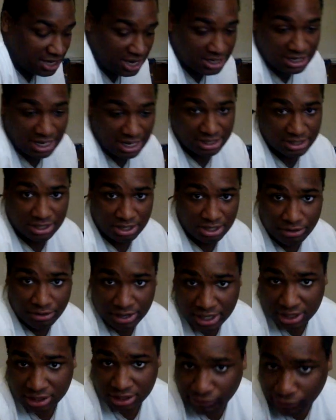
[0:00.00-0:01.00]
not necessarily
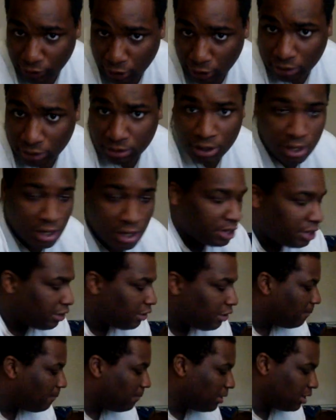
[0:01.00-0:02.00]
his fault.
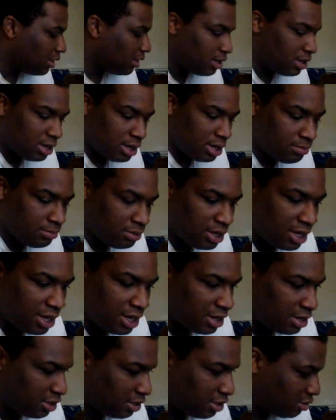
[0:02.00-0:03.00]
But
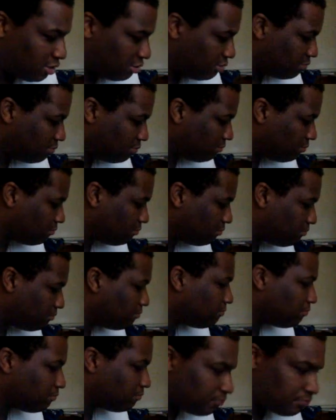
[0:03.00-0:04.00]
yeah, you know,
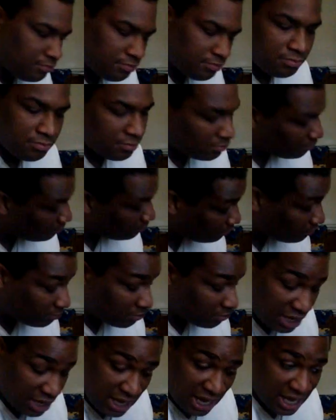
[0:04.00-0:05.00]

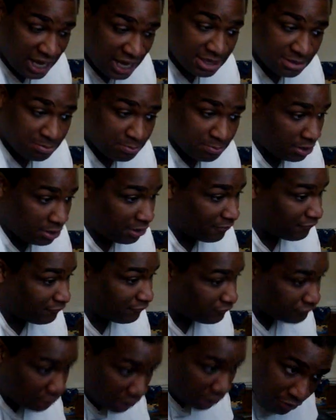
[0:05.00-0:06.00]
he has been a
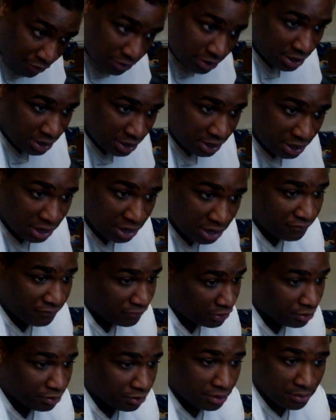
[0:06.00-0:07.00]
very good year and
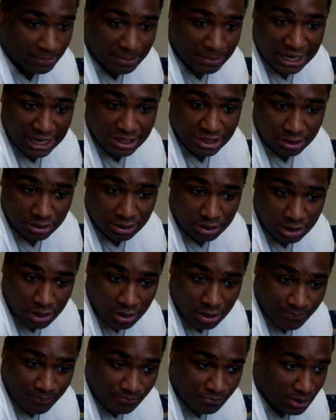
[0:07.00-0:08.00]
very good matches.
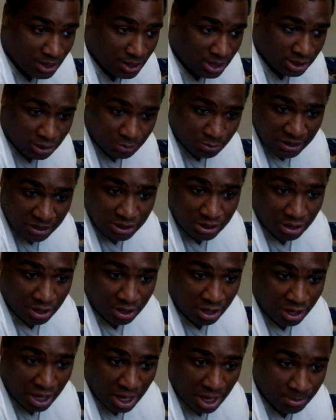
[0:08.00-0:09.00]
Especially
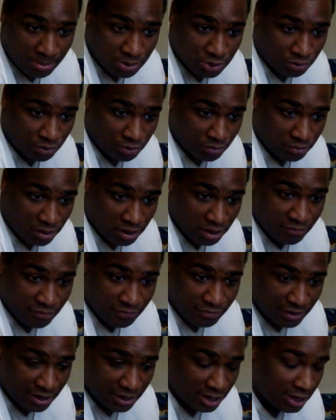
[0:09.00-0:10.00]
good chemistry
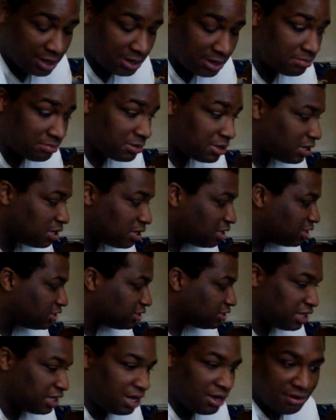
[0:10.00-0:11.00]
with
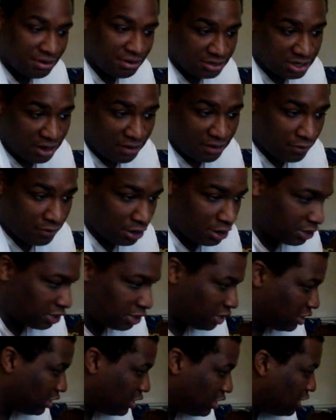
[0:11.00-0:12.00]
Sarah, Jeff
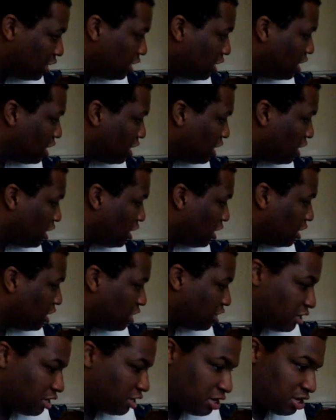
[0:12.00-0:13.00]
Hardy, and